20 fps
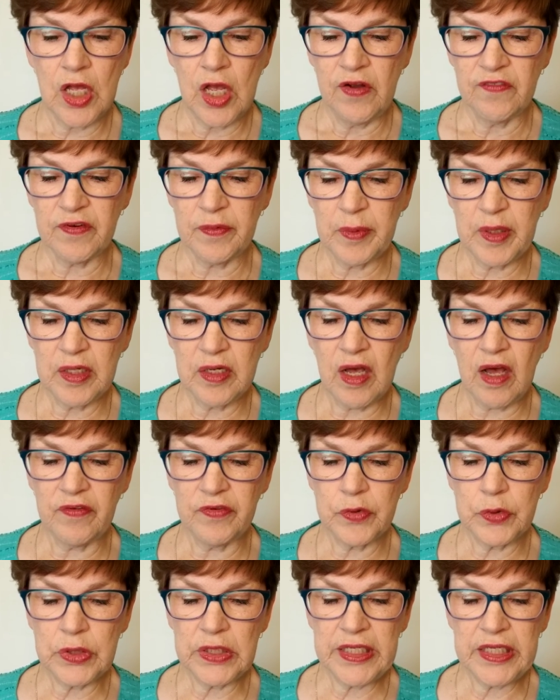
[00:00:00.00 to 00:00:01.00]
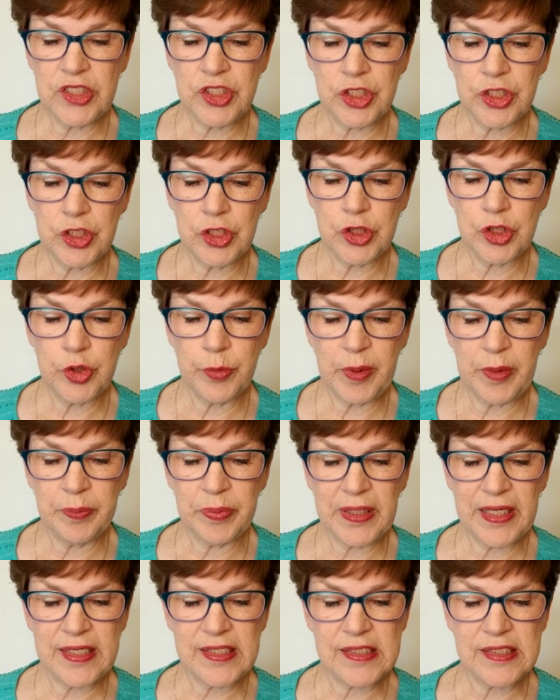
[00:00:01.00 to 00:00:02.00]
from the Nauvoo Legion to be
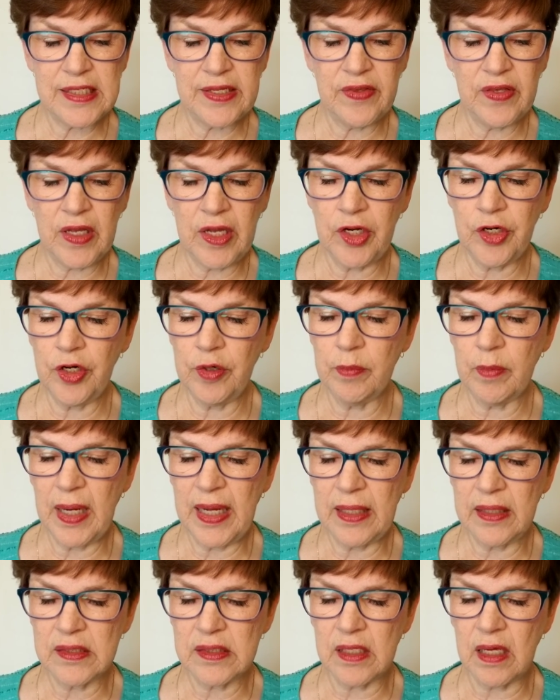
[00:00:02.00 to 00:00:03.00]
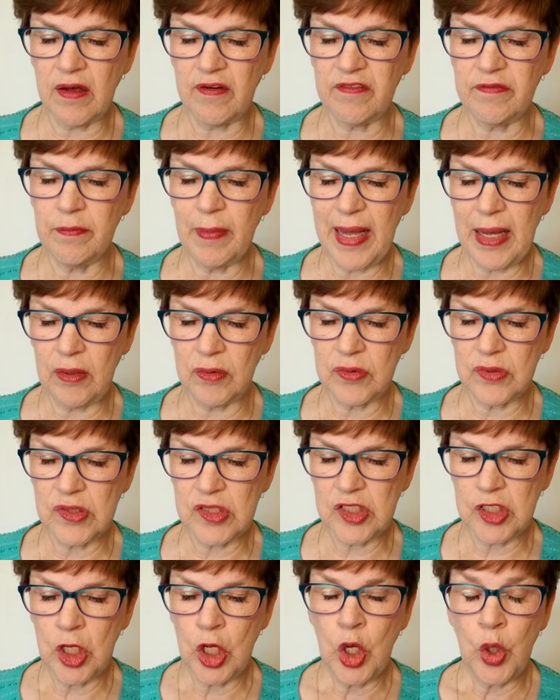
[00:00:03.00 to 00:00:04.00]
placed in the 100 miles of mountains